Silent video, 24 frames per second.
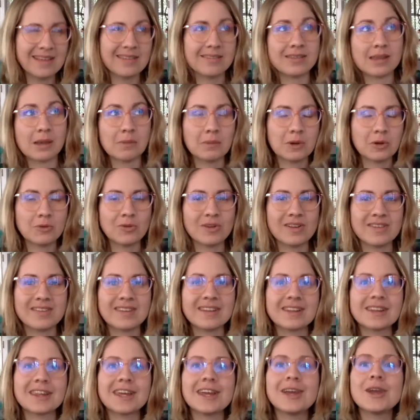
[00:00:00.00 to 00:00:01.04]

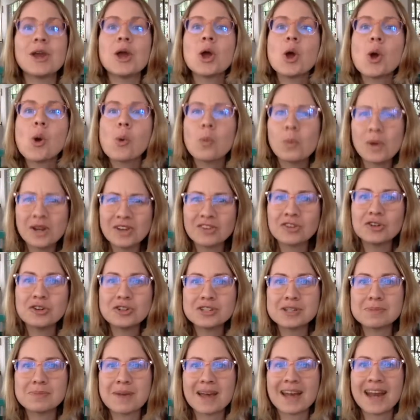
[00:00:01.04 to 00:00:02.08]
semi-recently, we
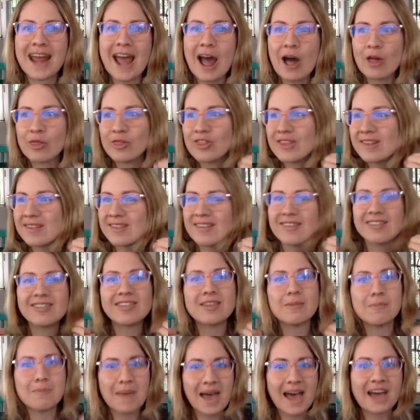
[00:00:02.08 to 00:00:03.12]
talked about how this is
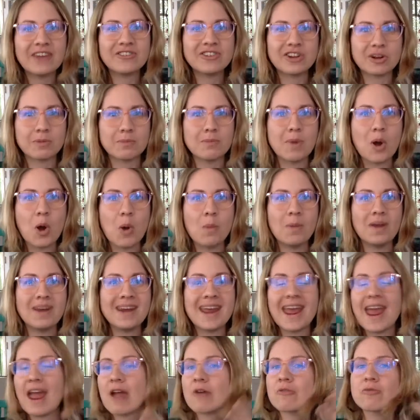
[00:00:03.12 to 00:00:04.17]
the magic moment
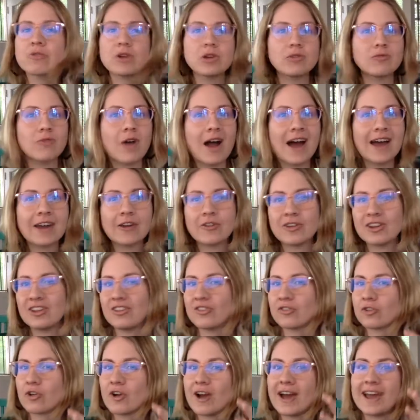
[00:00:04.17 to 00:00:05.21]
every writer is
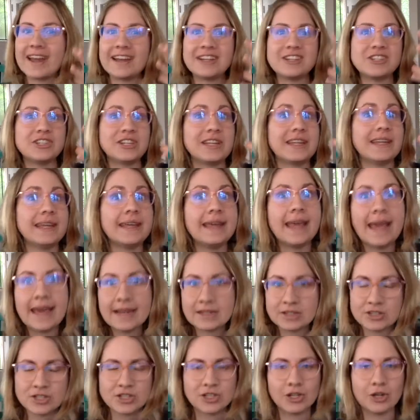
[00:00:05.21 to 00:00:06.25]
trying to
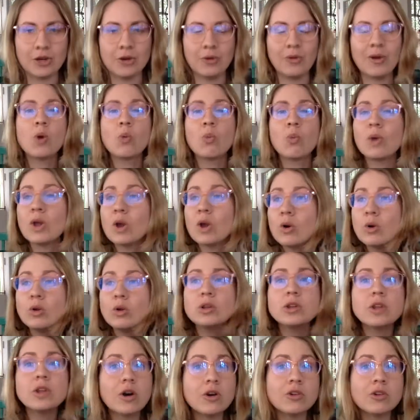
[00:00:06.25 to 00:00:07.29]
get to. We
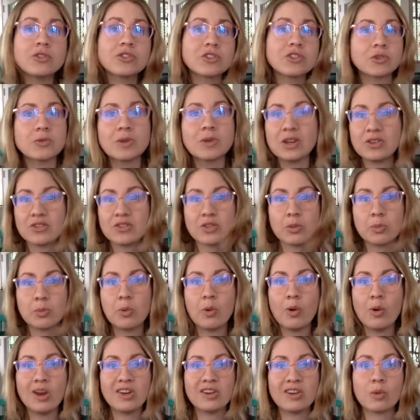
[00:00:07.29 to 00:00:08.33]
all long to reach the
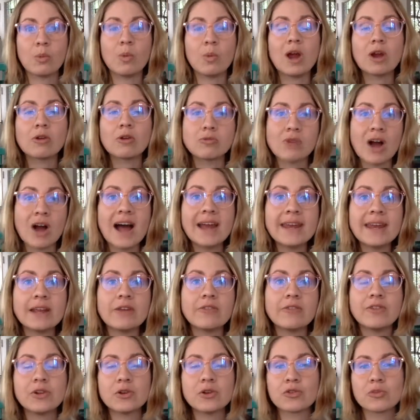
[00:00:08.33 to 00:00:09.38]
point where writing
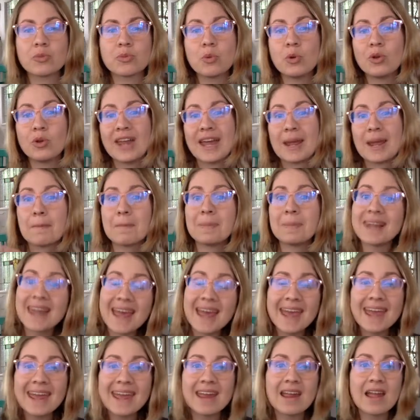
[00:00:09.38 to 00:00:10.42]
feels more like
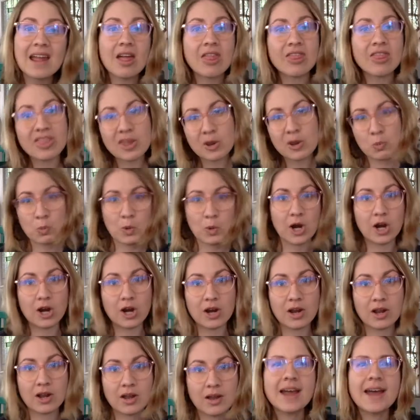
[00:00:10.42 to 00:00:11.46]
play than
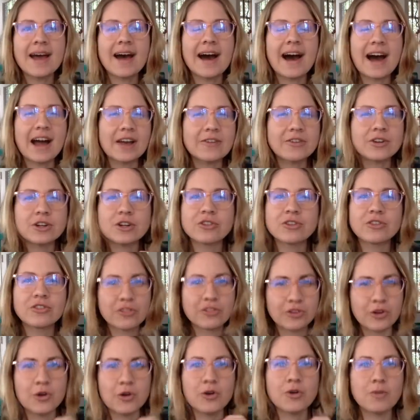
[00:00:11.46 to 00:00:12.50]
work. I've heard
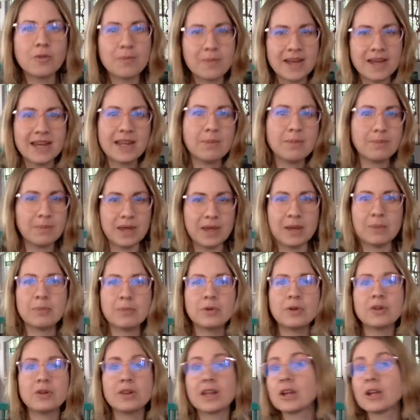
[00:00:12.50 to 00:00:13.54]
so many
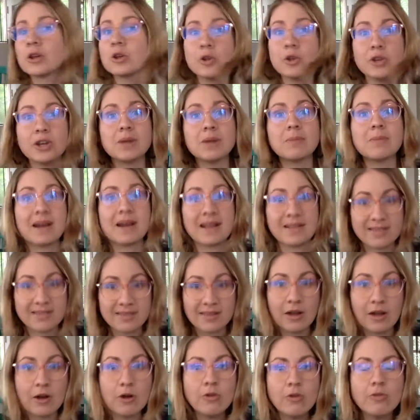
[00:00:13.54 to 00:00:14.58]
people, including
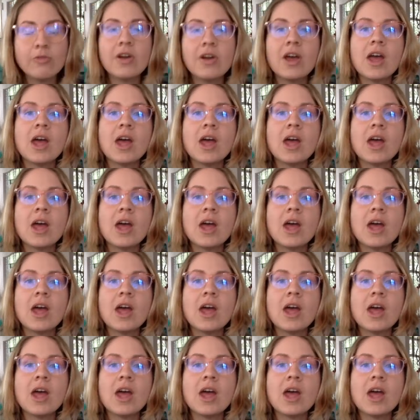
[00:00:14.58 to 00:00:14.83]
myself,